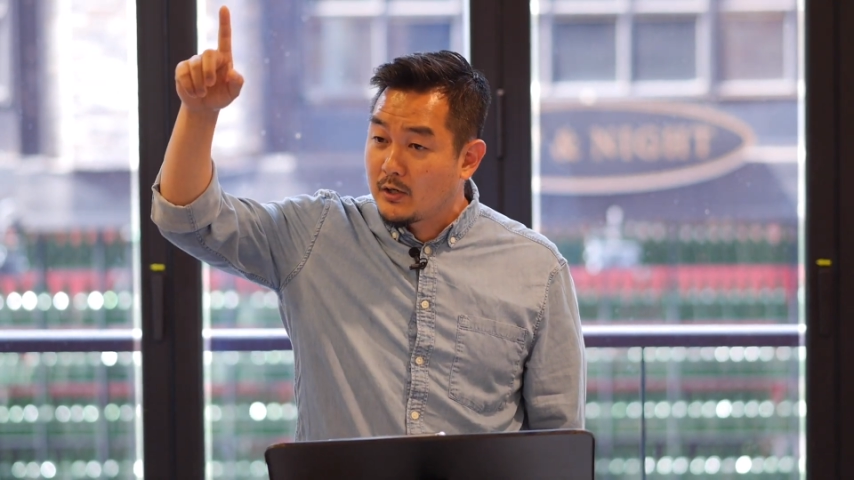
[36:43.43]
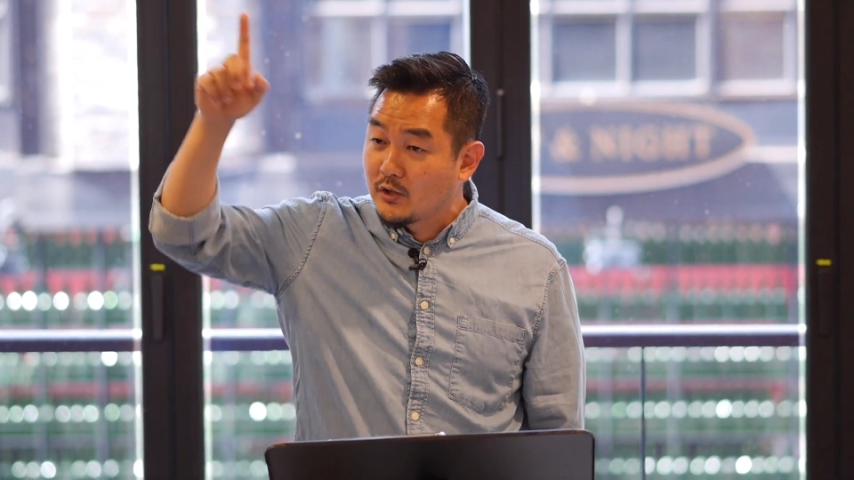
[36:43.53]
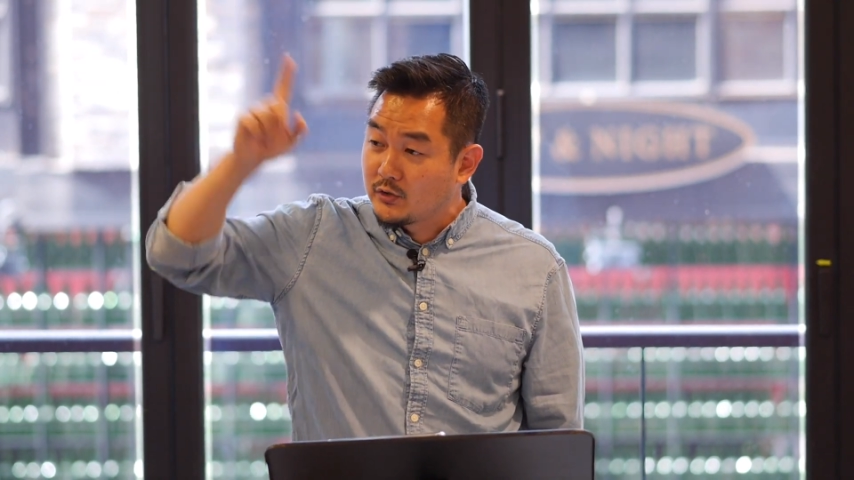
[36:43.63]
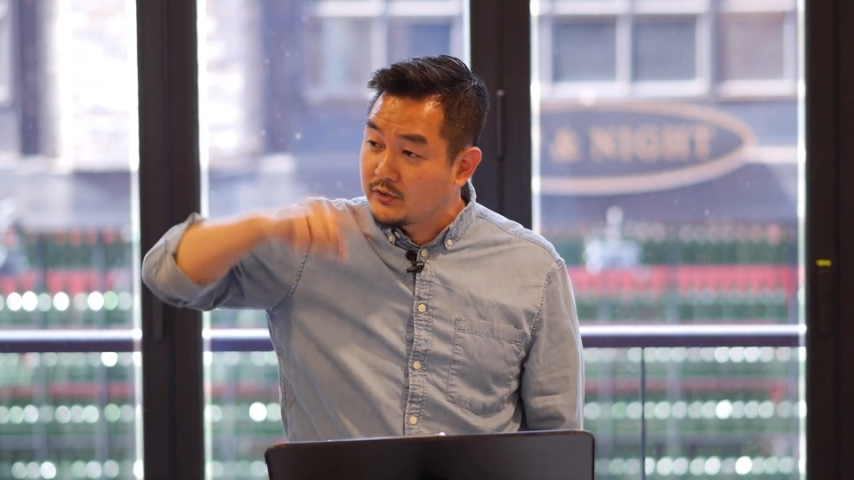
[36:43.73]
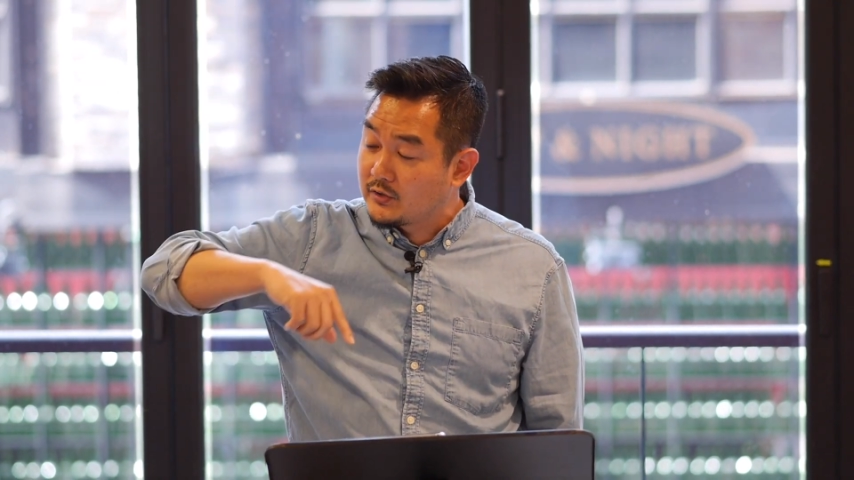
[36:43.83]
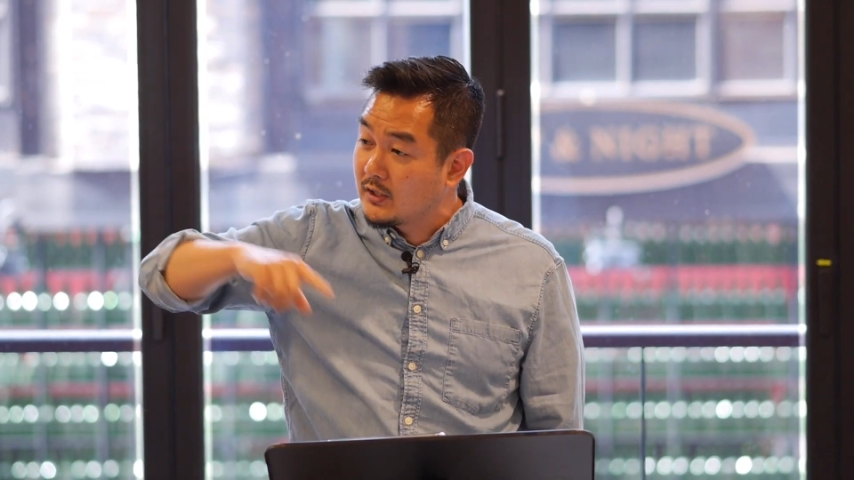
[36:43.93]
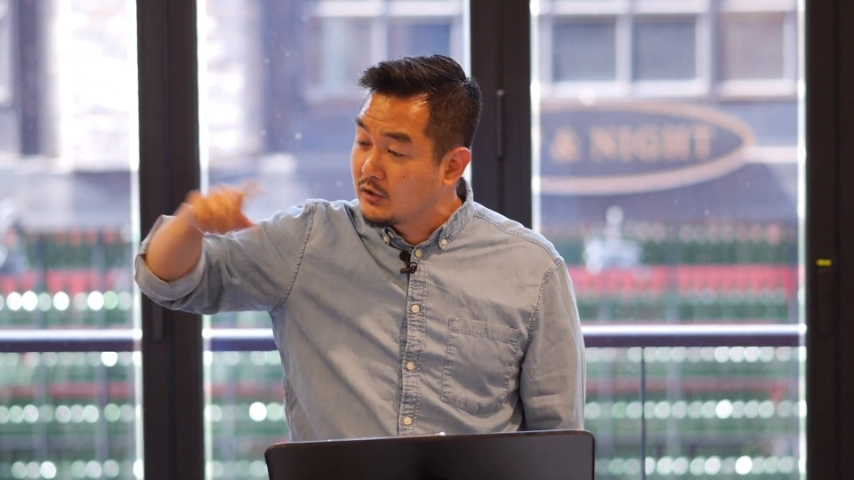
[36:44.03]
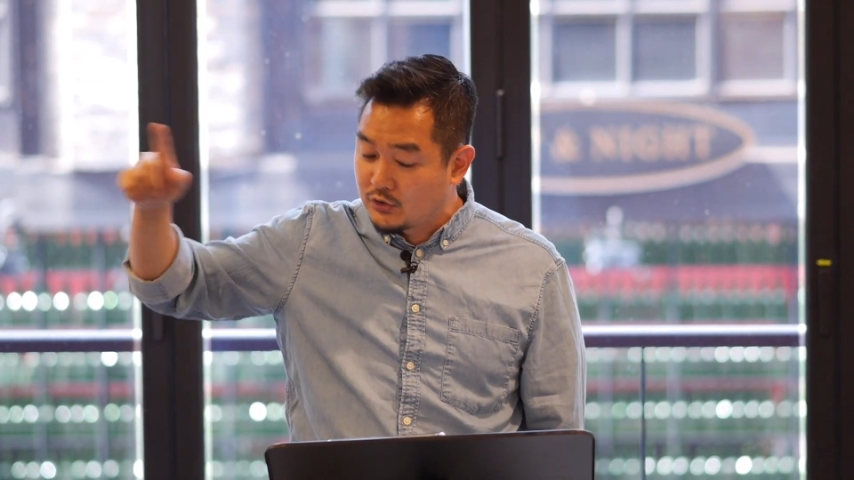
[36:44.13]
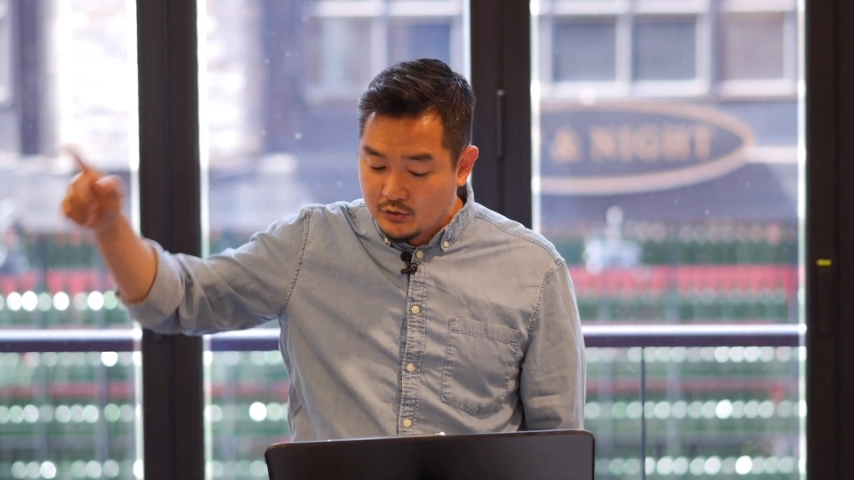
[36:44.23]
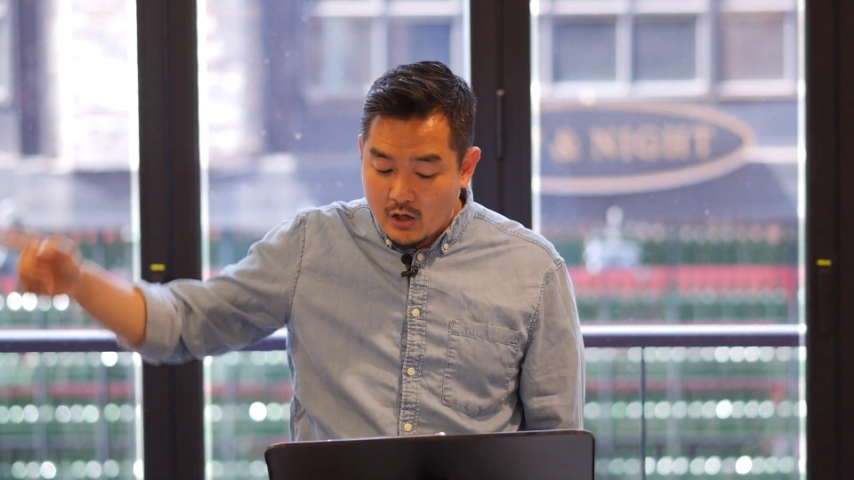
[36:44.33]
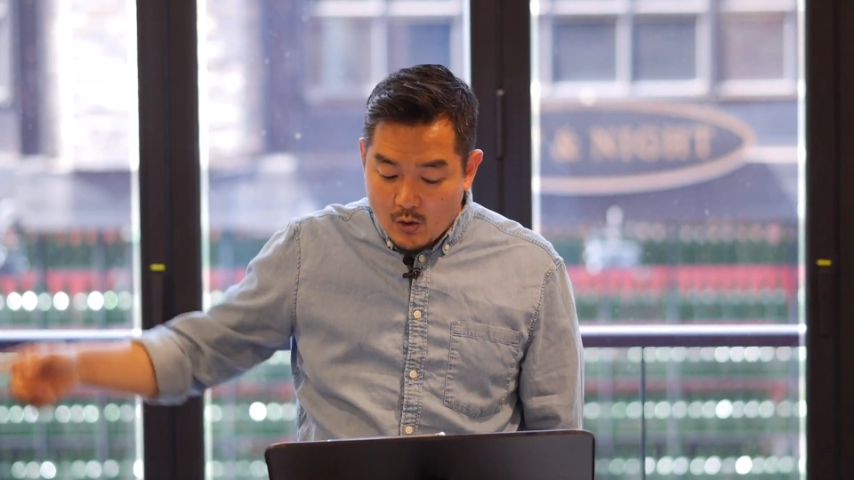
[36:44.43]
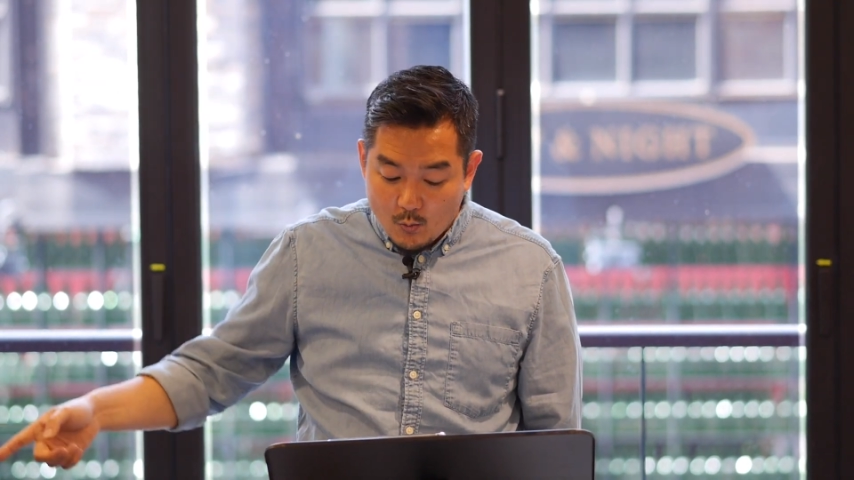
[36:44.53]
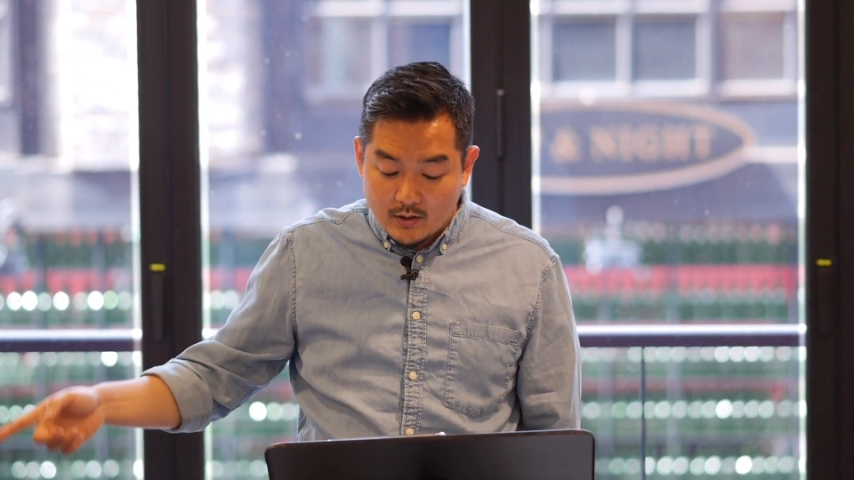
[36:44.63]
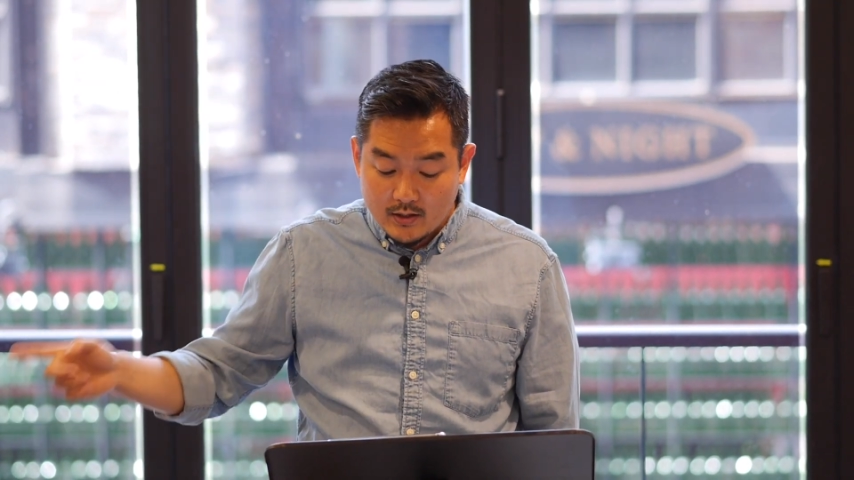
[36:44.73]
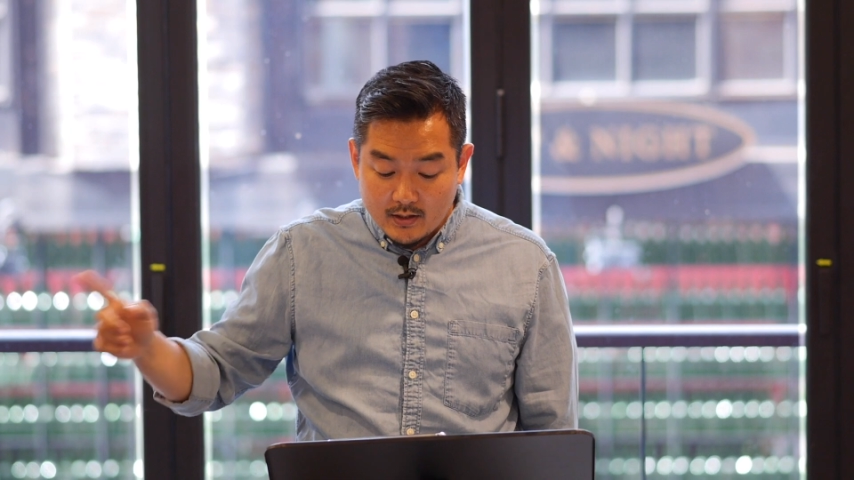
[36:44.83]
but you also sing to
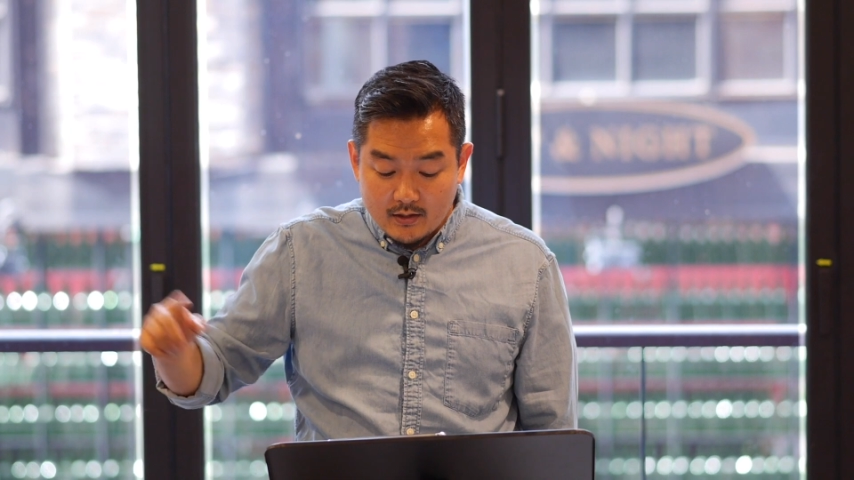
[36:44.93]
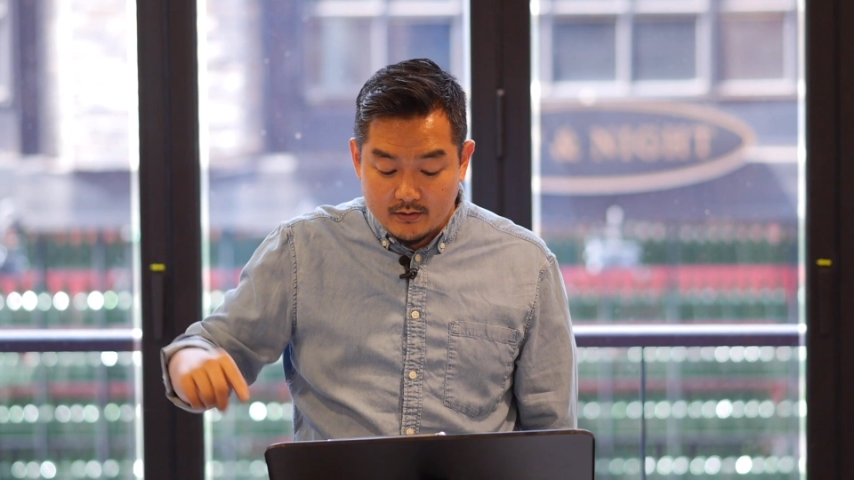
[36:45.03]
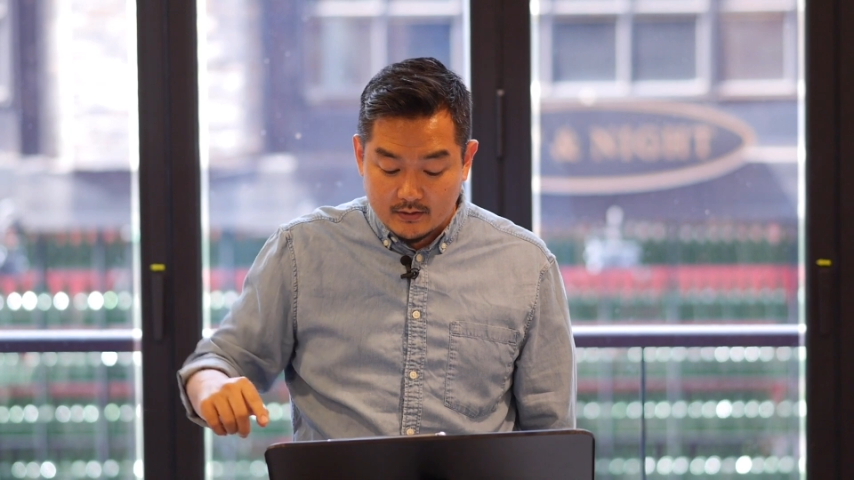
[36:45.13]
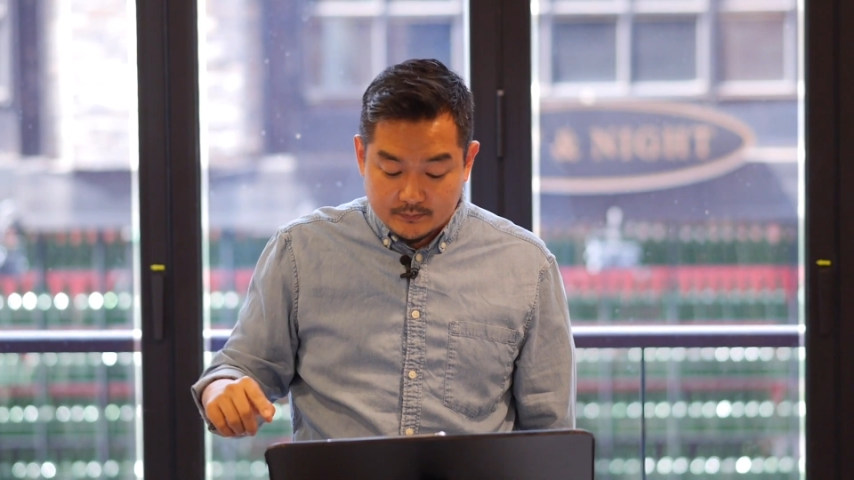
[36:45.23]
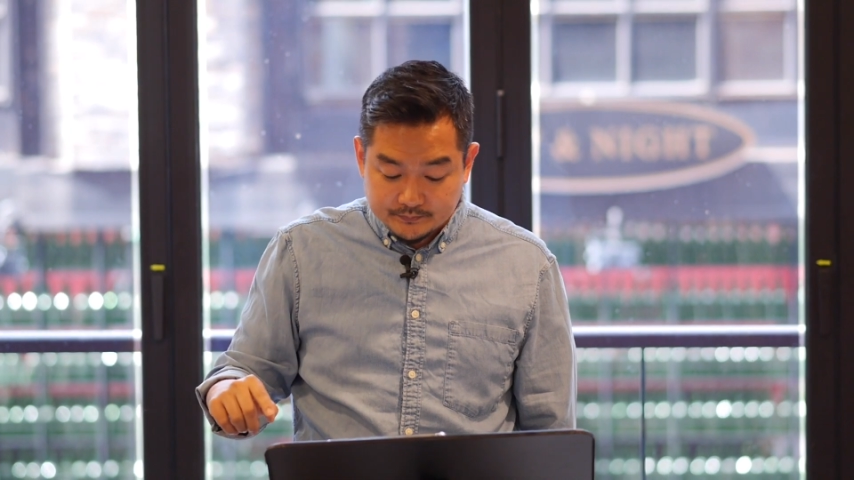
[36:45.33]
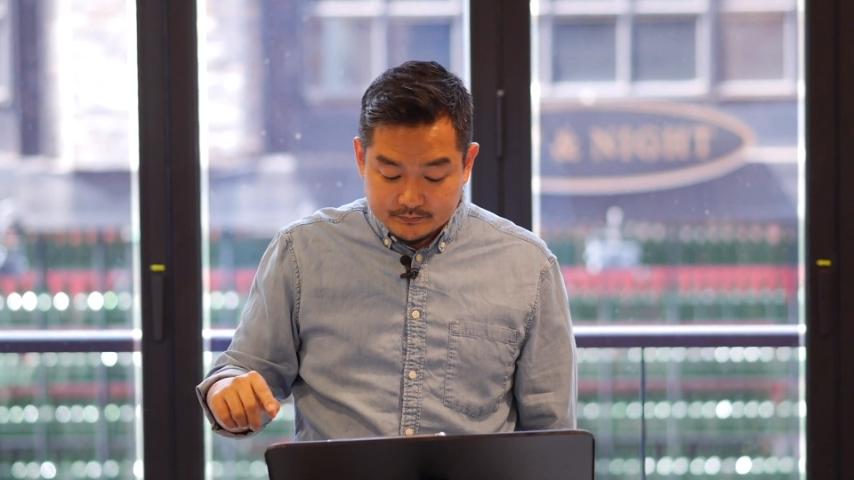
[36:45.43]
one another.